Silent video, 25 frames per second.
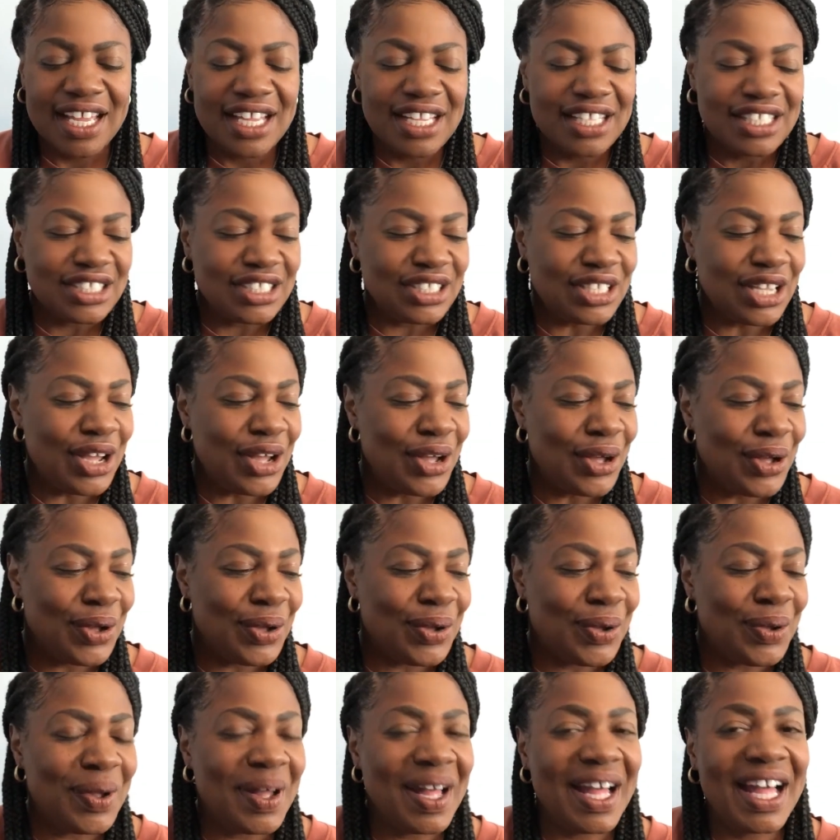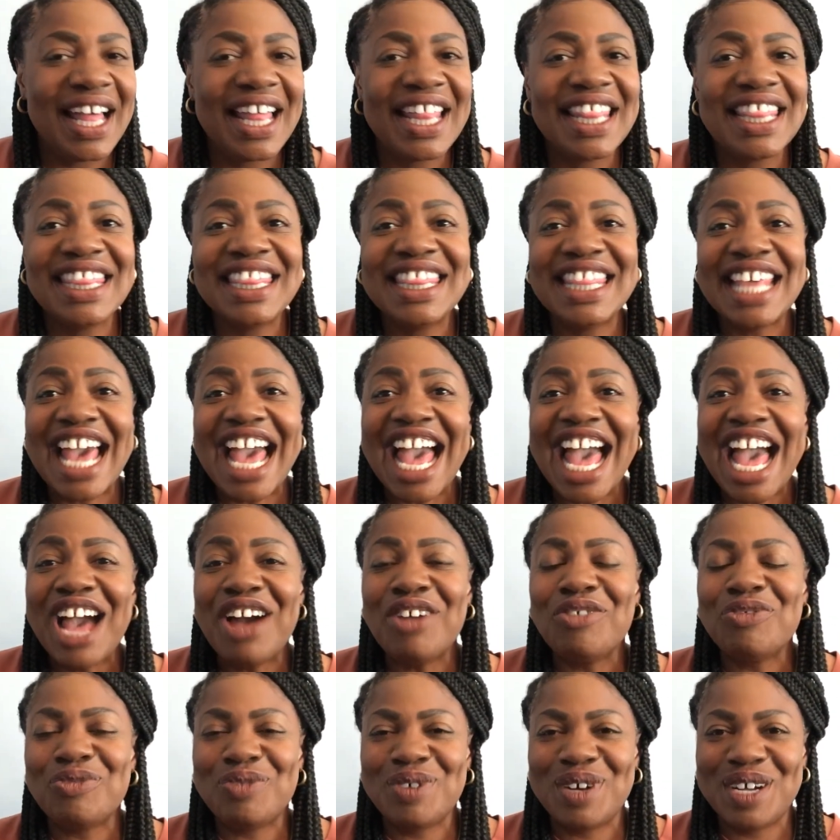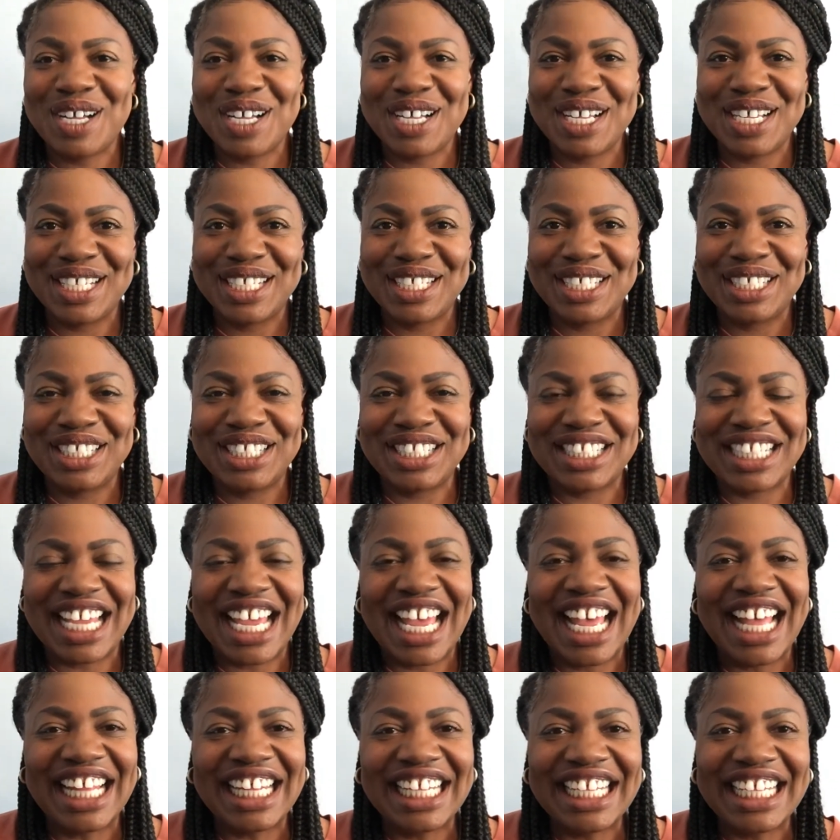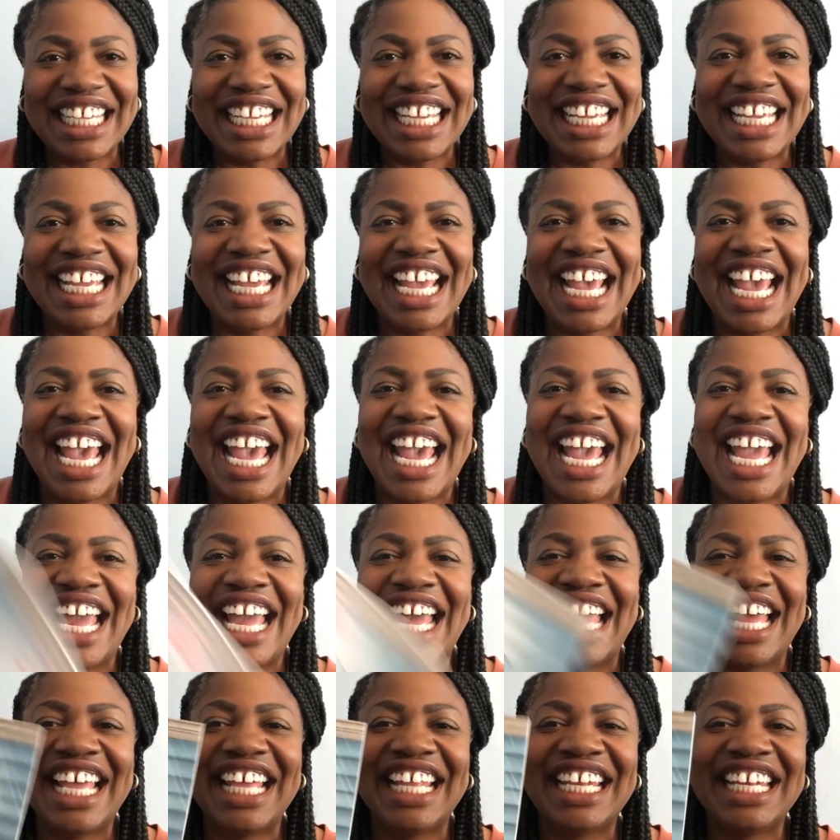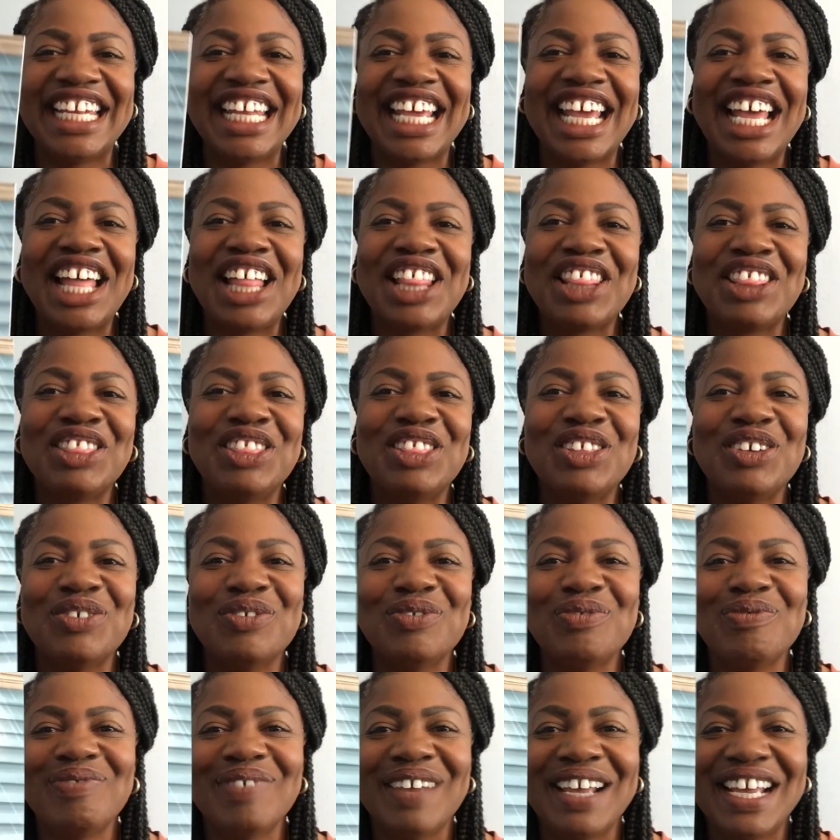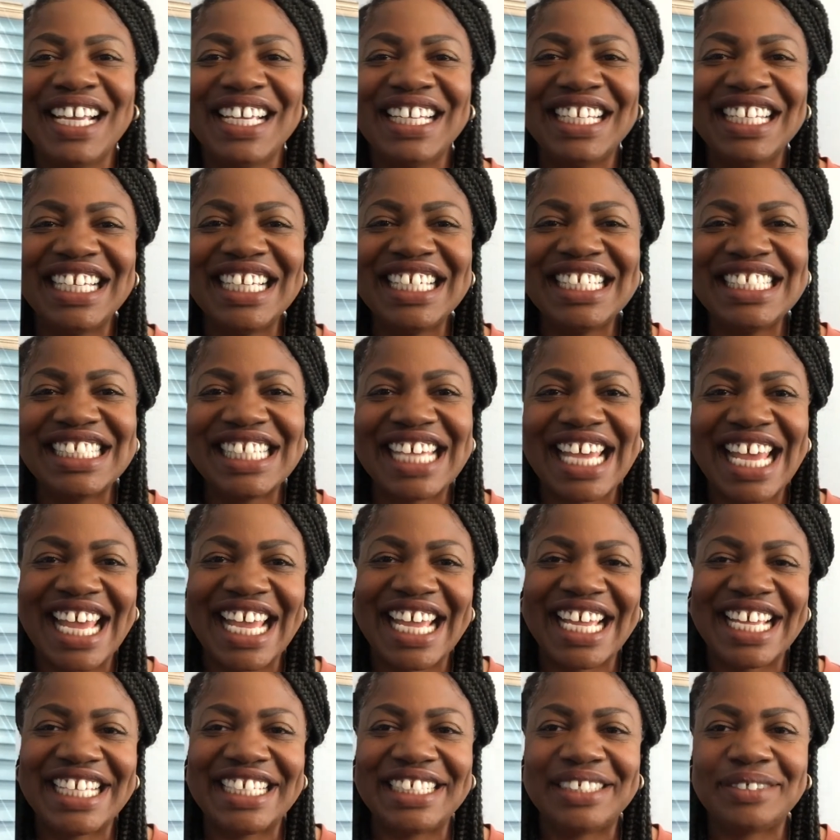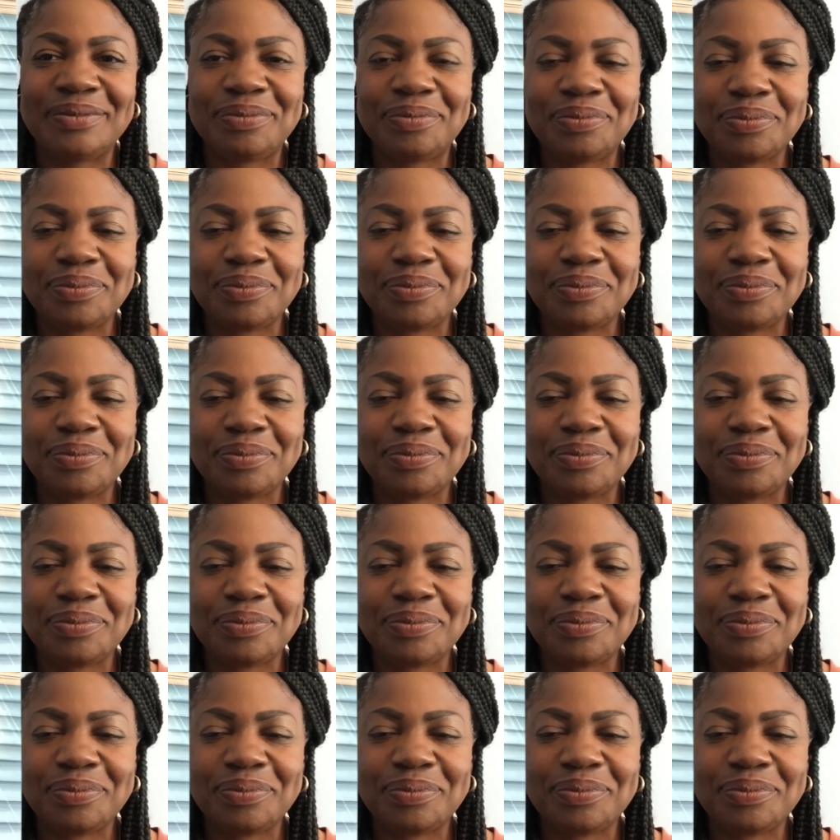So that was Ellie and the Rainy Day.